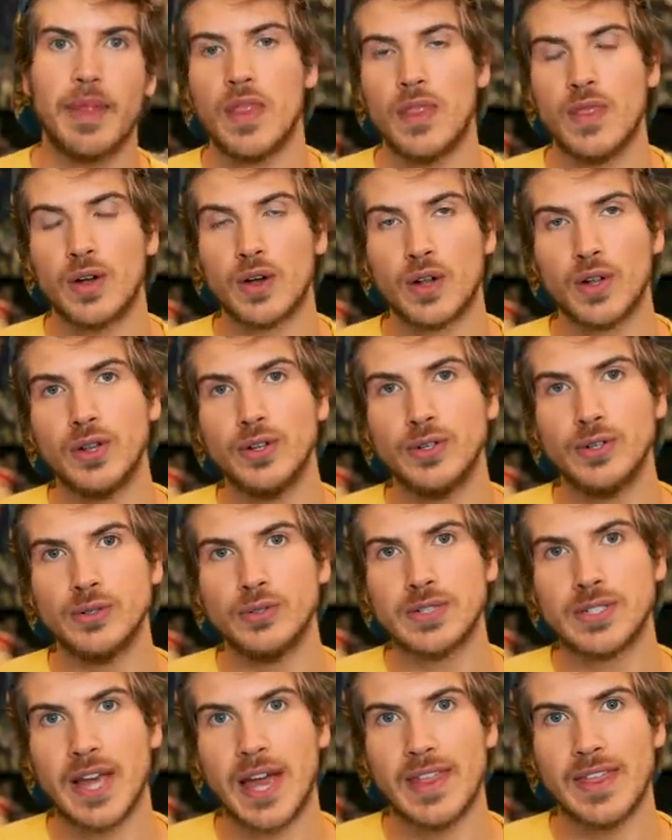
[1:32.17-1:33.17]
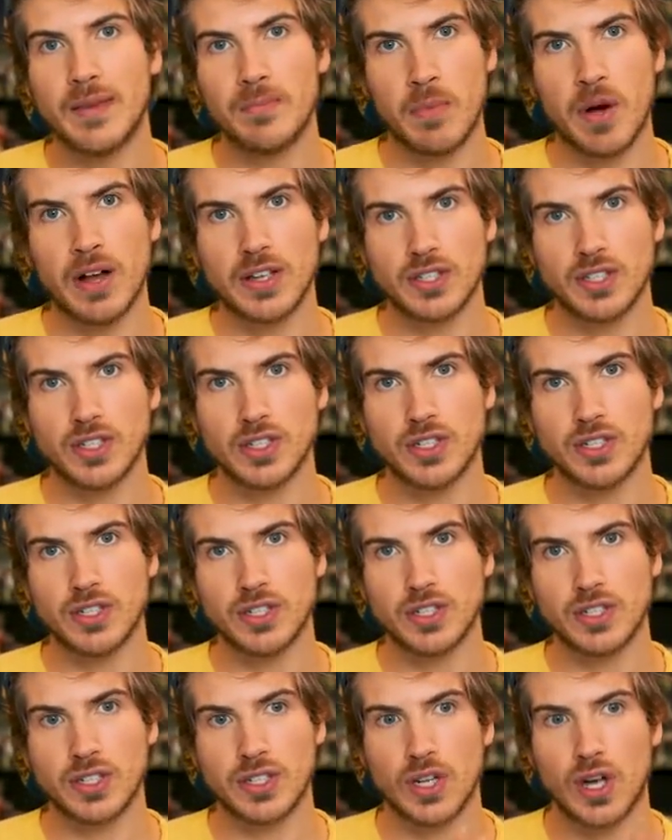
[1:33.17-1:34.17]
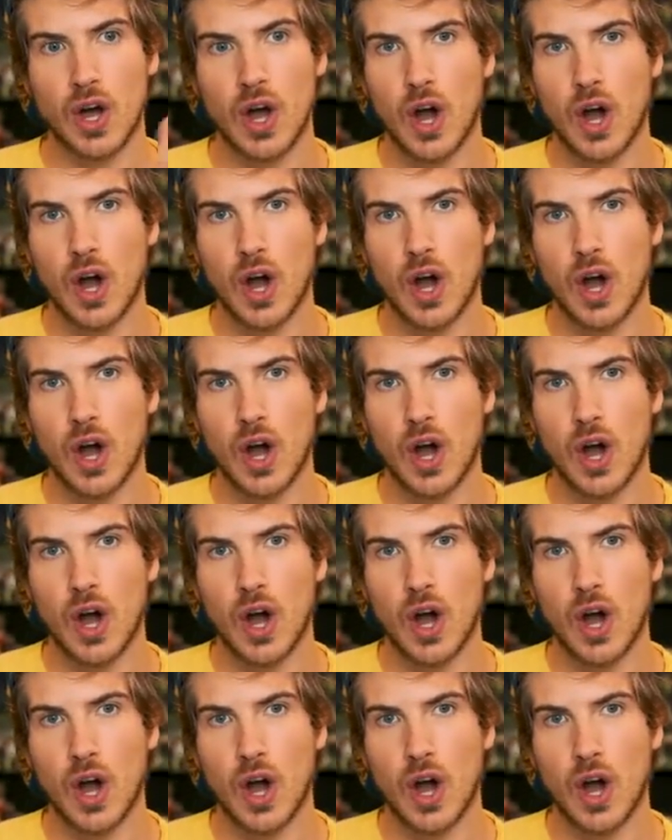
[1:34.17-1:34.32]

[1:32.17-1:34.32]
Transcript: The clues and the monsters